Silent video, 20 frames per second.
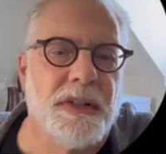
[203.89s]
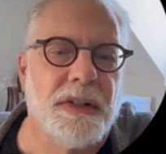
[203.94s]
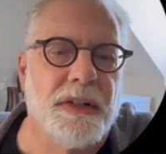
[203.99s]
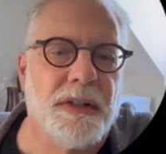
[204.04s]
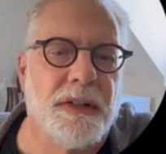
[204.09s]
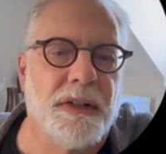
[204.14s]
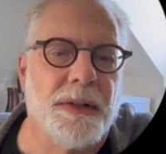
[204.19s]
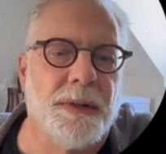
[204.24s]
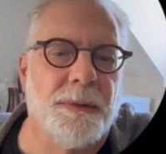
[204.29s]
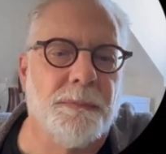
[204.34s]

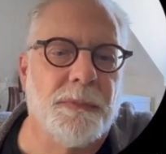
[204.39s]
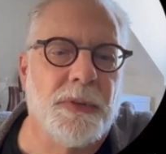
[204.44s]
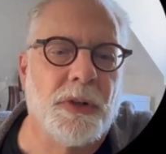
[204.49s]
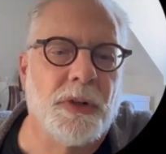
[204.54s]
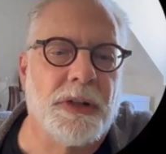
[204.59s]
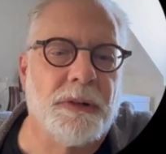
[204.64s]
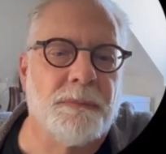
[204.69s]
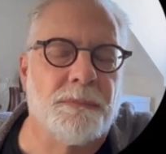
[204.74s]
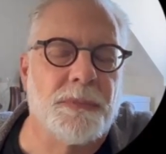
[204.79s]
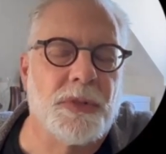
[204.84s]

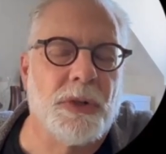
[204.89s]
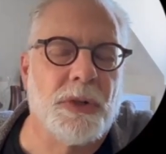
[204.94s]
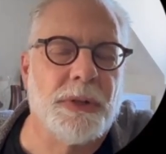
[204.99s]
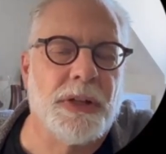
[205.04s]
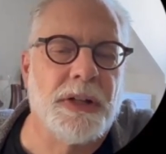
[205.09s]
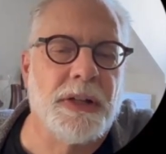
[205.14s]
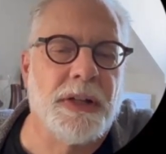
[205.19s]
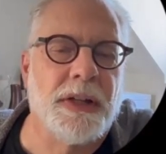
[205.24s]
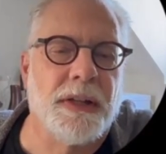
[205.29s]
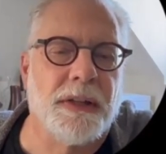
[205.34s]
Okay, so I'm
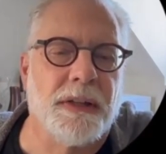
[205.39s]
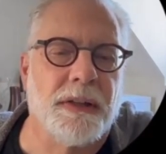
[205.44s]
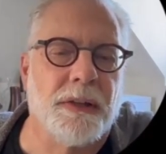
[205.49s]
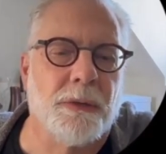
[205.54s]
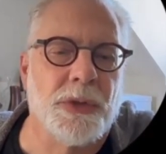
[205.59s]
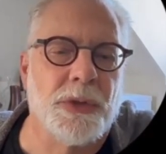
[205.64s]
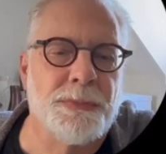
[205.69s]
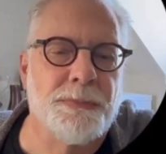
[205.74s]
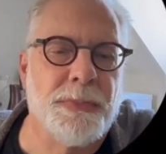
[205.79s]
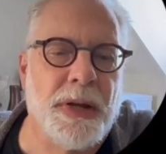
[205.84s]
going to get the
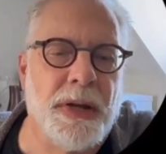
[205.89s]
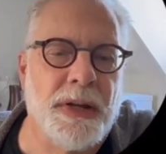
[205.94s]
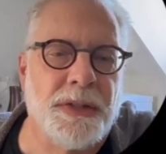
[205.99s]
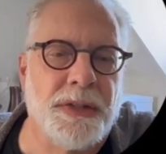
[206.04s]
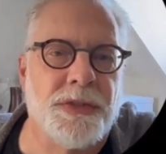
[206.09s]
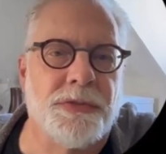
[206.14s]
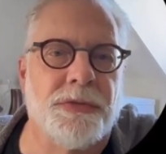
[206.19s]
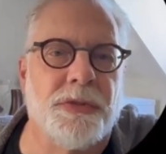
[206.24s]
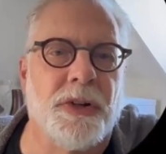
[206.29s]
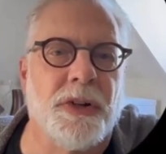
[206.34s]

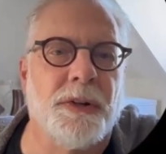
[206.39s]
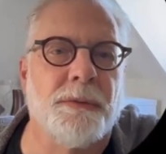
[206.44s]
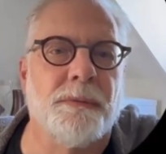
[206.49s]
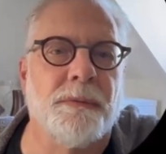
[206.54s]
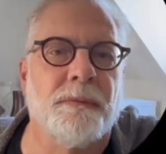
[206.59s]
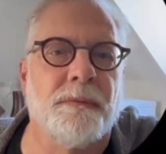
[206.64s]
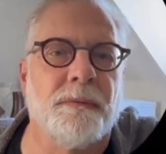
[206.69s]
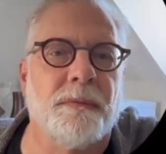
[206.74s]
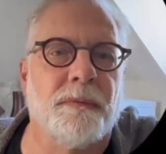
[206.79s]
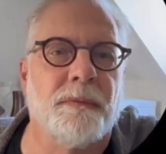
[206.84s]
response
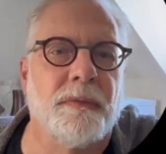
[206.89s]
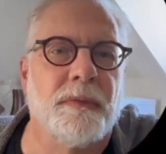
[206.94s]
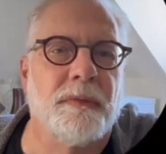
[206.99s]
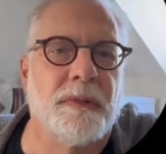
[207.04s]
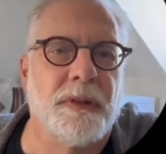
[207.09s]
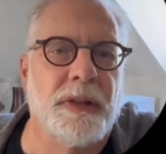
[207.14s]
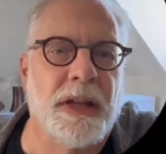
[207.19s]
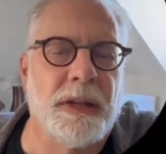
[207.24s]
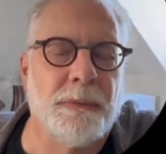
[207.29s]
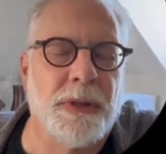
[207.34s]
from
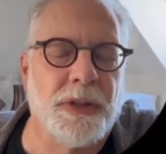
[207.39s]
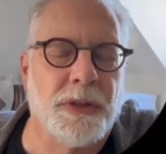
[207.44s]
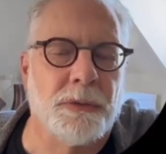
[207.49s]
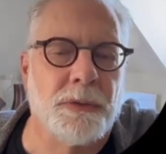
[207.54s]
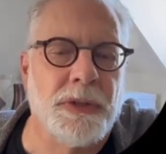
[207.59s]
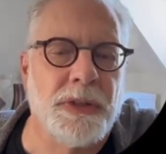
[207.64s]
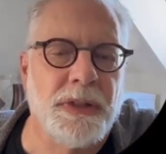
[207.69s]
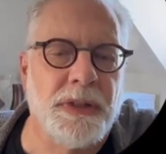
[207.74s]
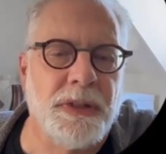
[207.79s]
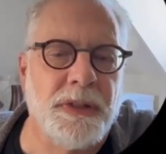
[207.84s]
Gamma
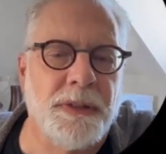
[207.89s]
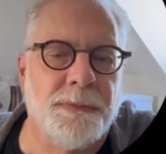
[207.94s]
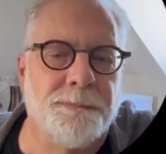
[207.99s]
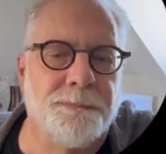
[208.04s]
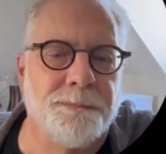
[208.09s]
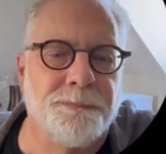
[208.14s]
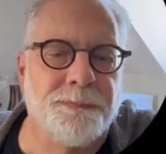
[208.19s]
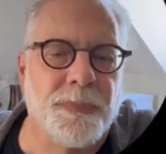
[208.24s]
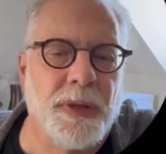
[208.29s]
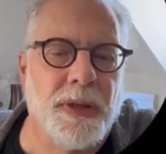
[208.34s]
3,
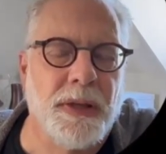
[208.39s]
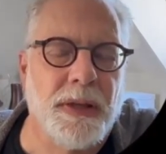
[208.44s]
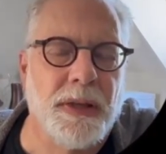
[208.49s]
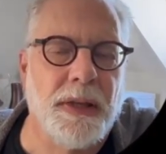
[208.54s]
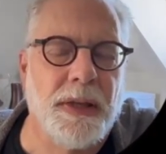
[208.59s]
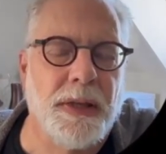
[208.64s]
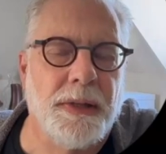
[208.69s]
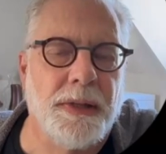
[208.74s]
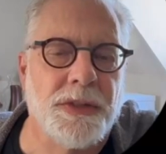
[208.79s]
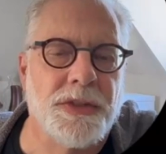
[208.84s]

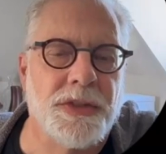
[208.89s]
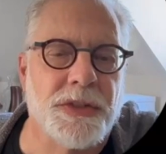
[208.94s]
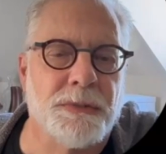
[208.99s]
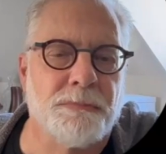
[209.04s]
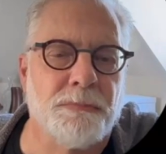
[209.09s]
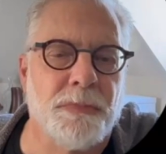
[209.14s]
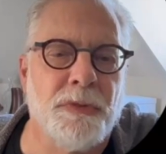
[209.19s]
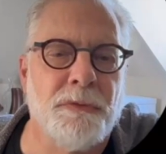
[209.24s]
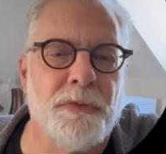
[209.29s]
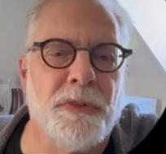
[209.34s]
and
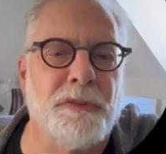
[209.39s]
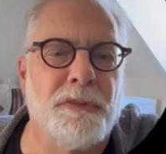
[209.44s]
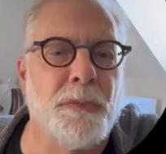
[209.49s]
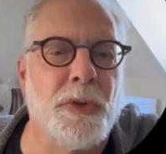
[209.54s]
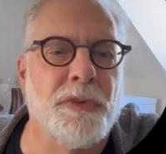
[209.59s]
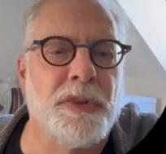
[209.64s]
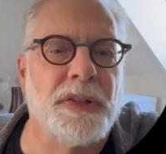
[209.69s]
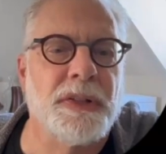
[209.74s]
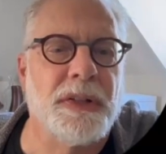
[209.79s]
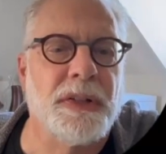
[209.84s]
it's
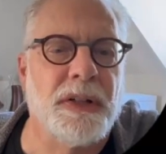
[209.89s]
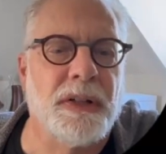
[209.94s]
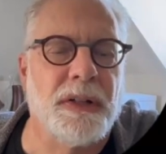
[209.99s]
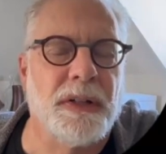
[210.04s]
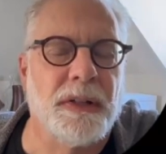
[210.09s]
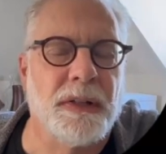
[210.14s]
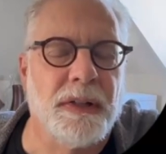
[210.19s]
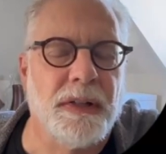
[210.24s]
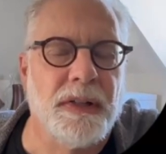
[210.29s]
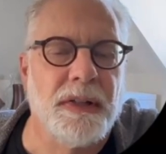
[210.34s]
moving
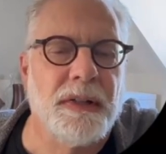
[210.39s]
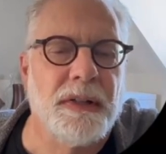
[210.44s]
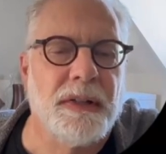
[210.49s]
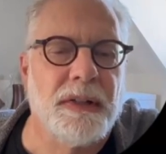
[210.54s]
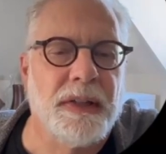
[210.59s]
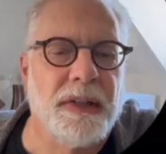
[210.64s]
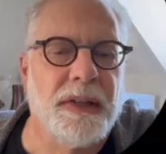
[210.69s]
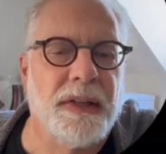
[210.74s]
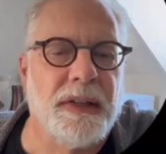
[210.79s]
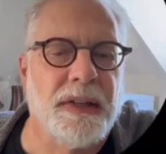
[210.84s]
along,
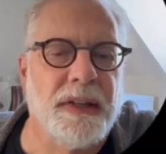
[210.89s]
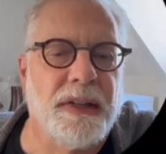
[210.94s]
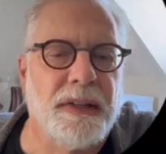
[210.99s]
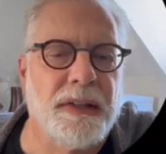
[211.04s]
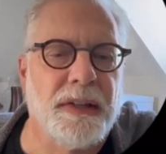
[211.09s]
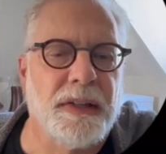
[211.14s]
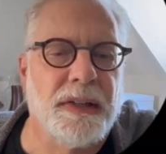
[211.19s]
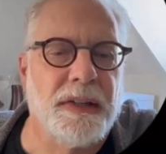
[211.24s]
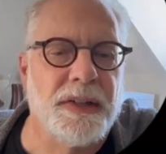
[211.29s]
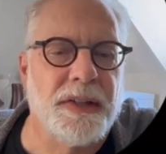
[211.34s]
and
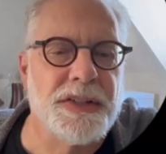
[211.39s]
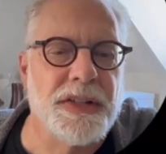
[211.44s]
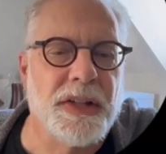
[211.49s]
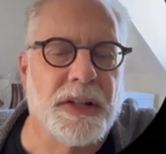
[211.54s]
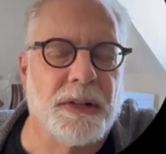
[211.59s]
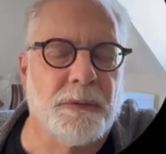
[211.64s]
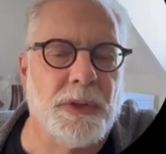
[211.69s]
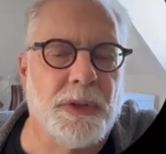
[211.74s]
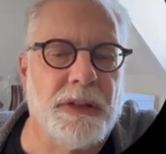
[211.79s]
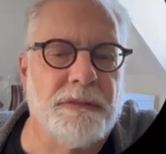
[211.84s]
in a
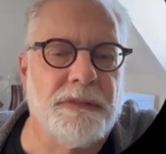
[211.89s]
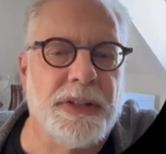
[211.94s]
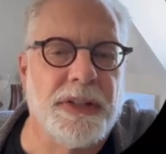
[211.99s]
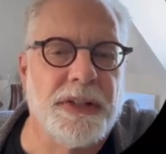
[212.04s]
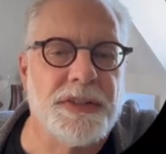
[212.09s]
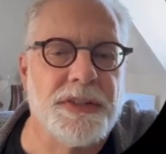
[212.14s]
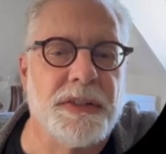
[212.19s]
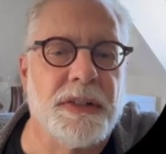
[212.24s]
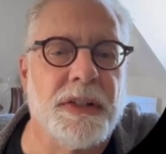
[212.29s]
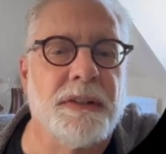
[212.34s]
second we'll have an
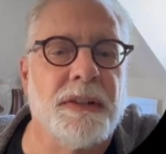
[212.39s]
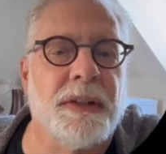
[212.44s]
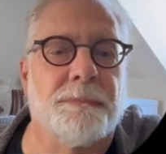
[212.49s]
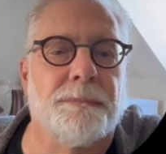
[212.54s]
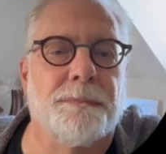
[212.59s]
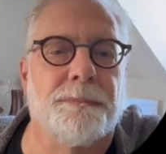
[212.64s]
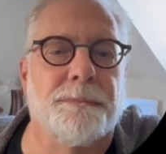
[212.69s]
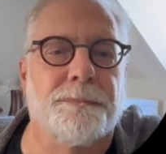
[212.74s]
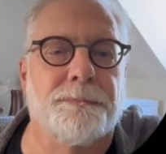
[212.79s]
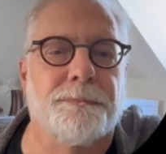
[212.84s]
answer. Right? Yep.
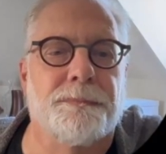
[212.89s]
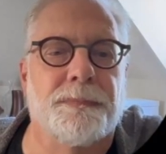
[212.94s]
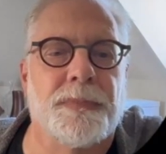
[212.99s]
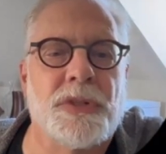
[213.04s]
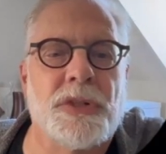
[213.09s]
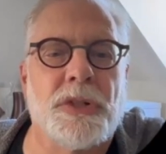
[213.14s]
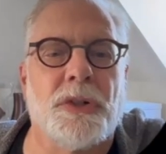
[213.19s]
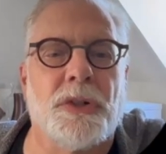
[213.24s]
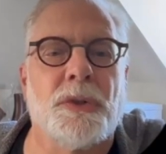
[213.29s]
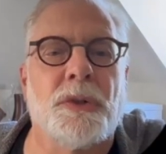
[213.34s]

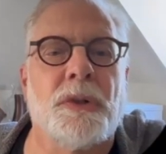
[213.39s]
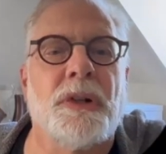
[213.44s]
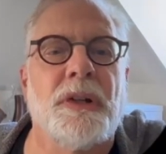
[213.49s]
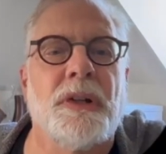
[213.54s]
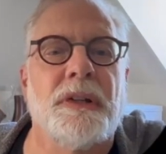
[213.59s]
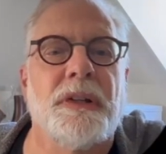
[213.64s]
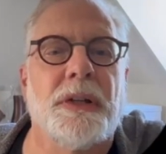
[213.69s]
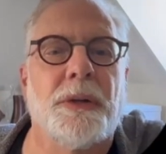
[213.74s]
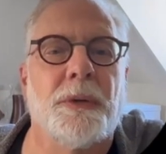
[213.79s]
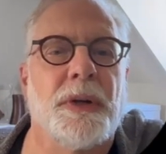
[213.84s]
So
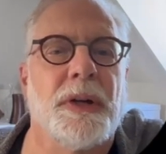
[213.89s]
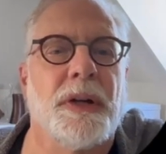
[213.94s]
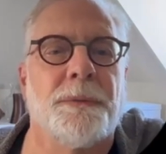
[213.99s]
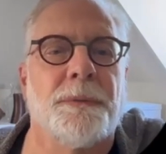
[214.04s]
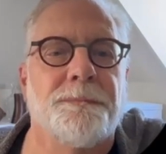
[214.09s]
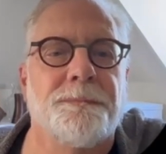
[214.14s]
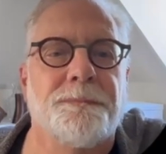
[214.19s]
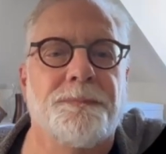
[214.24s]
there we are.